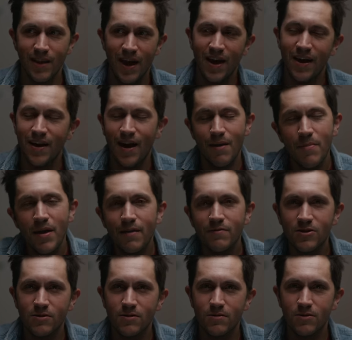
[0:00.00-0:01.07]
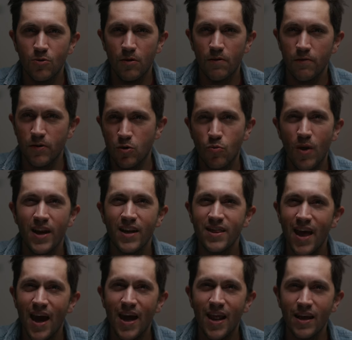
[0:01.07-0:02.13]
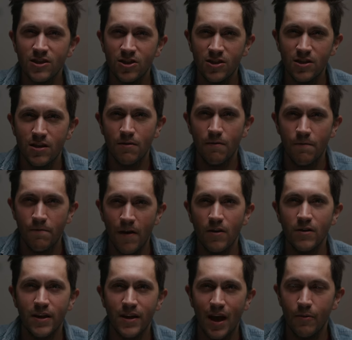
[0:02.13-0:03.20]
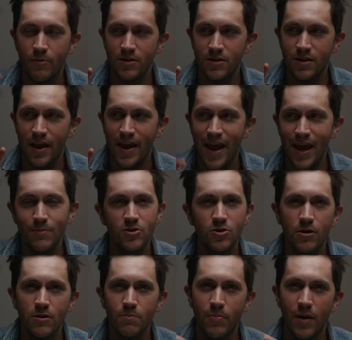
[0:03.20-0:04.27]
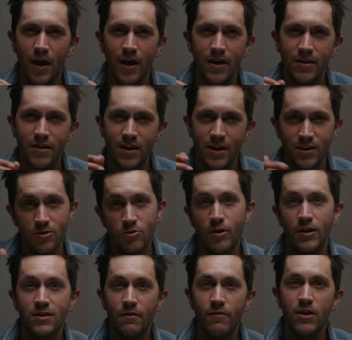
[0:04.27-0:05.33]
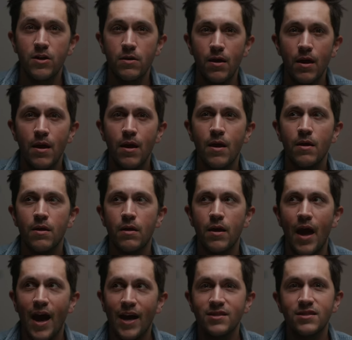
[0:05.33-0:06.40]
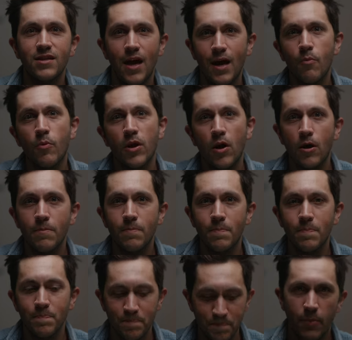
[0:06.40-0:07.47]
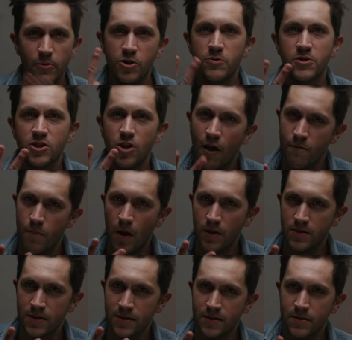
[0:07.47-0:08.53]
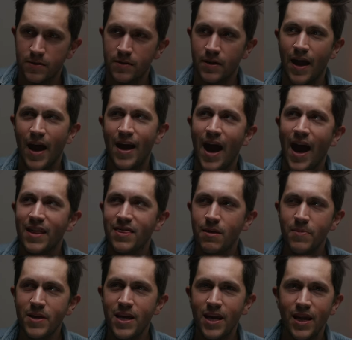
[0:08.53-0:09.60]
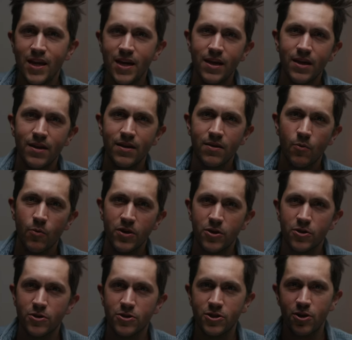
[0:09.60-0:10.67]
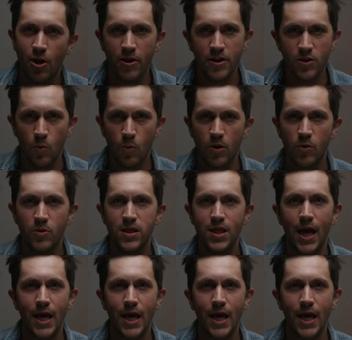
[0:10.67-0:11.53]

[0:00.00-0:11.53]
I may have just sort of regretted that and just felt like I was hamstrung by the constraints of it as time went on. Number two is softboxes. At the beginning, when you're starting to work with